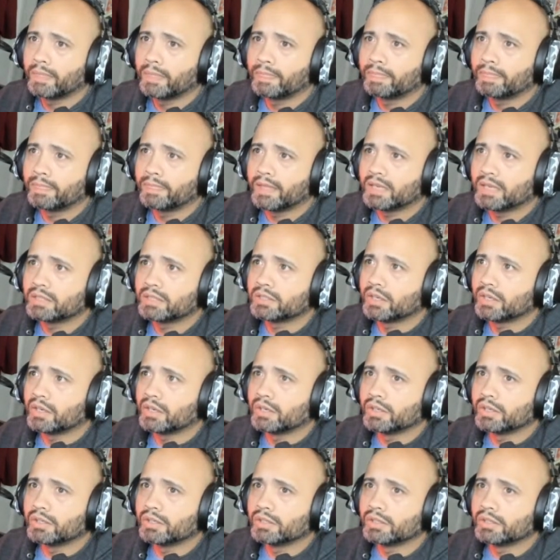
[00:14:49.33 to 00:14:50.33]
that
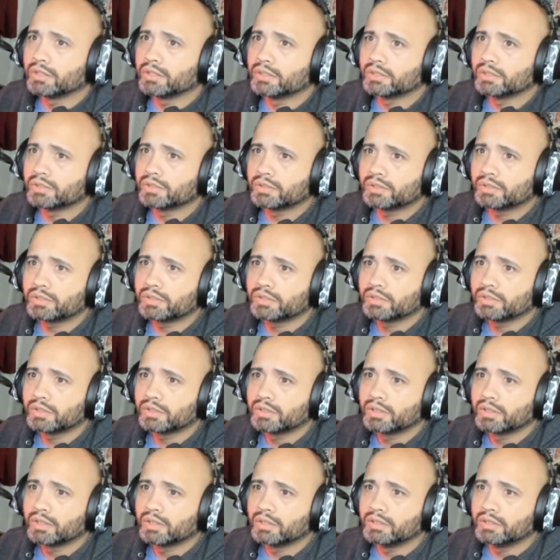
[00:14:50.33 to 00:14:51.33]
does
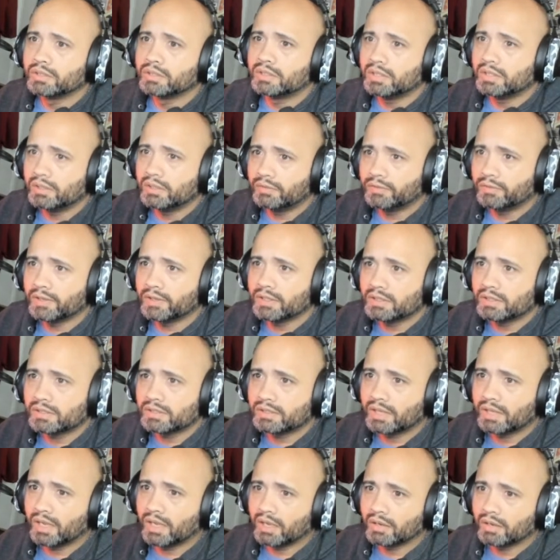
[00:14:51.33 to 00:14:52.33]
defense
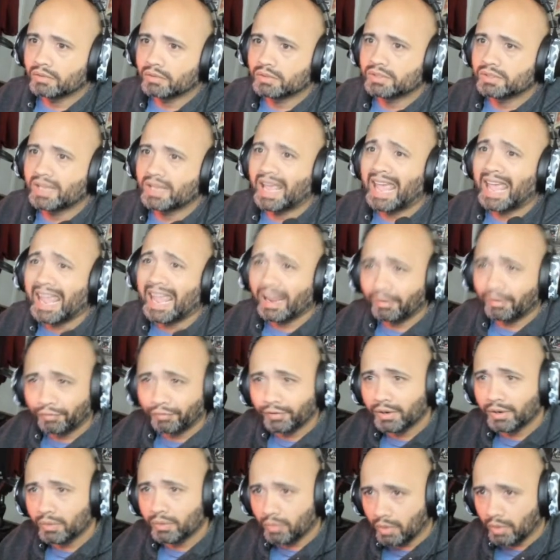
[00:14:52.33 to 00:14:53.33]
down to
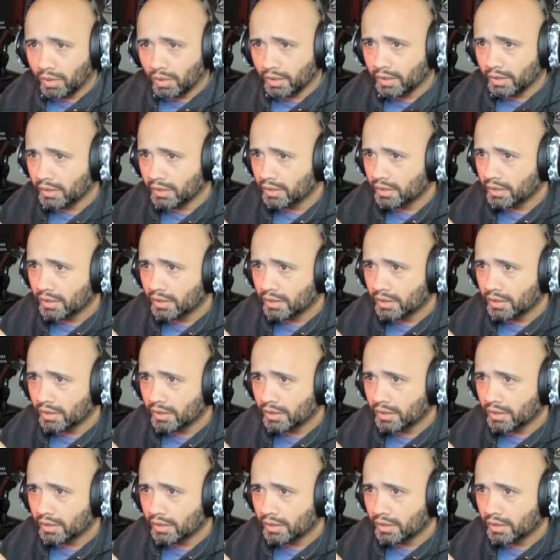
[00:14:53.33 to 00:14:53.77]
everyone,